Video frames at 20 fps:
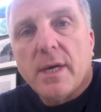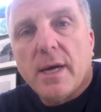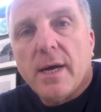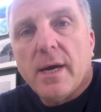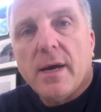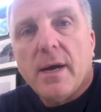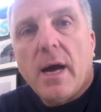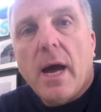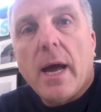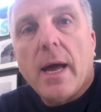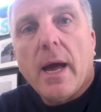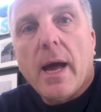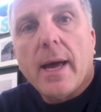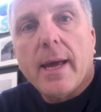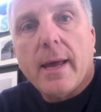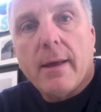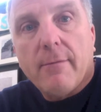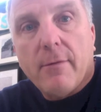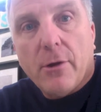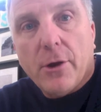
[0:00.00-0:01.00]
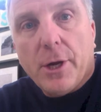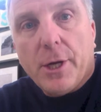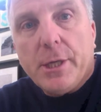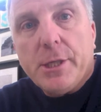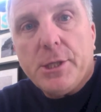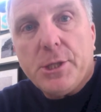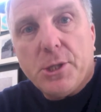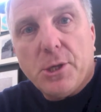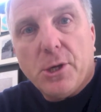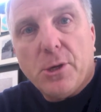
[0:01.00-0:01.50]
I get very
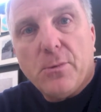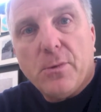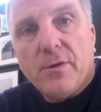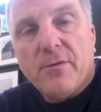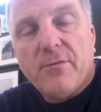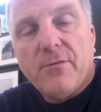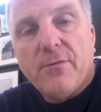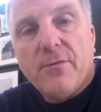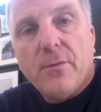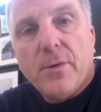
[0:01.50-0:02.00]
concerned